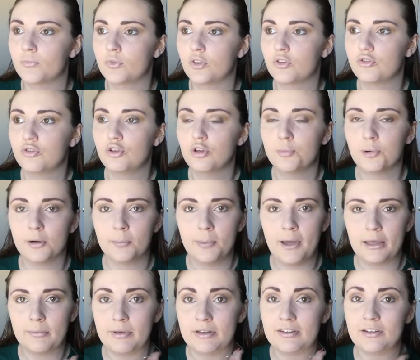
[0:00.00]
super
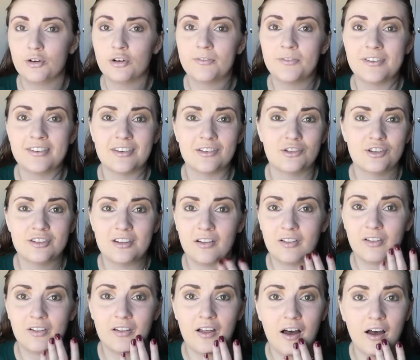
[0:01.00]
pigmented or if it's just a
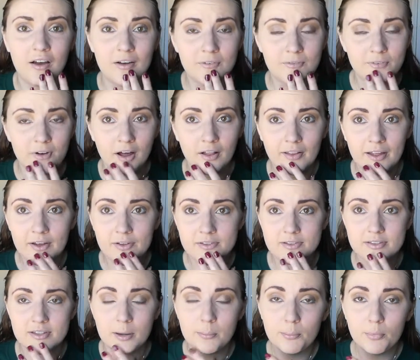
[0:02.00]
lot of fallout,
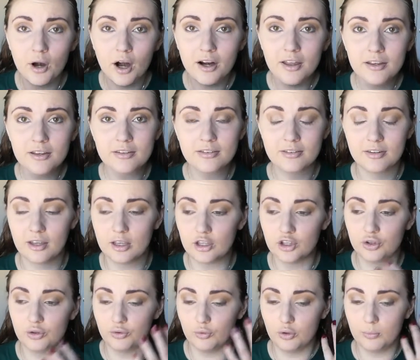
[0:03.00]
some products
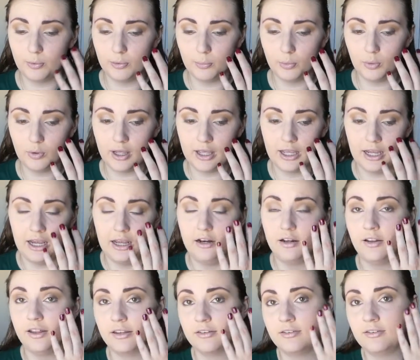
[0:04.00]
you sweep them away and
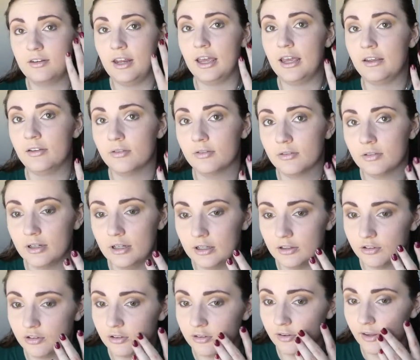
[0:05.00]
it like stays. And
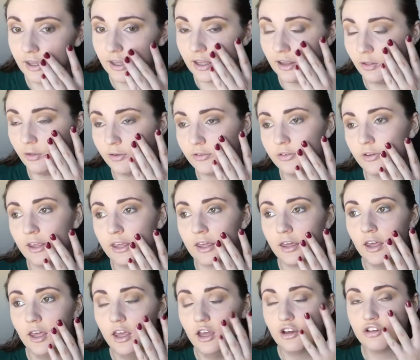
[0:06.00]
it's just like, it looks
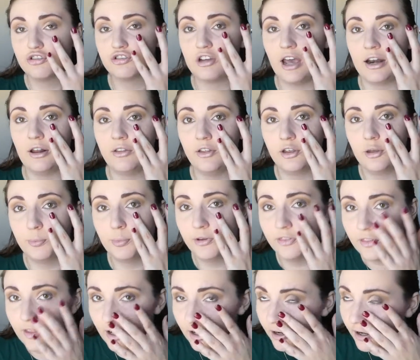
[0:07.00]
like shadow that you
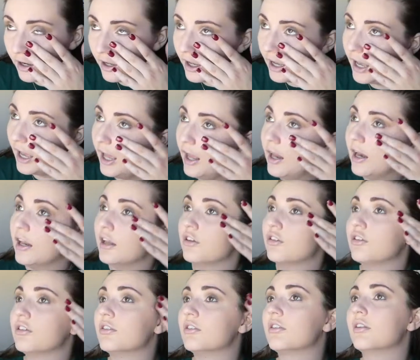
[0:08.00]
put there and it
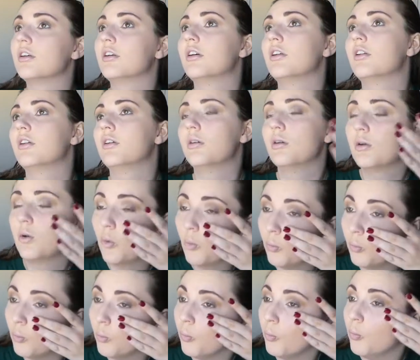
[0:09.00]
just
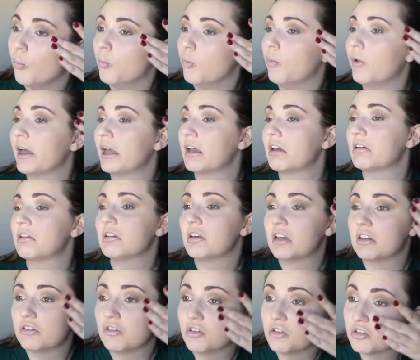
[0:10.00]
like
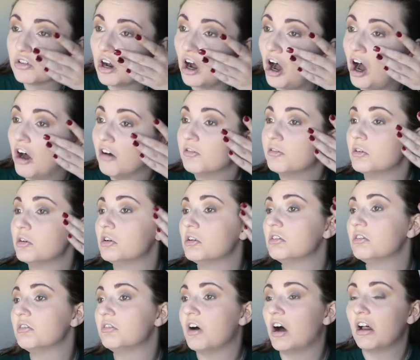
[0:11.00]
is just awful.
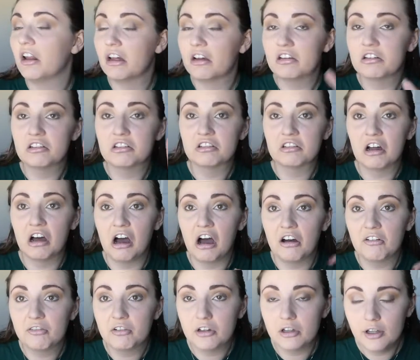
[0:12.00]
Fallout is just
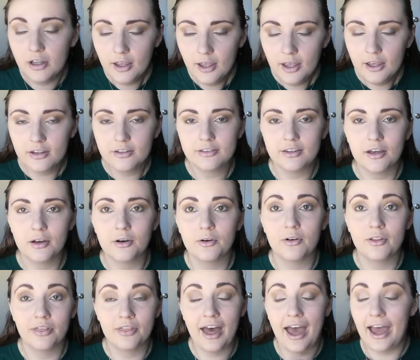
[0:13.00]
awful.
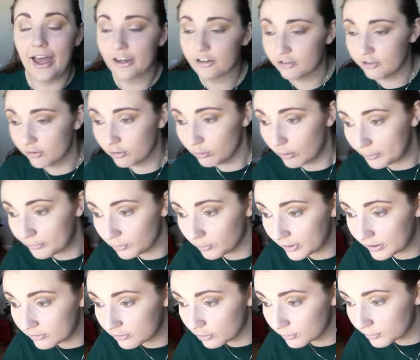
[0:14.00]
So that actually swept
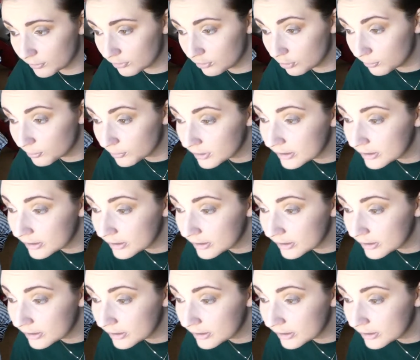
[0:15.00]
away super, super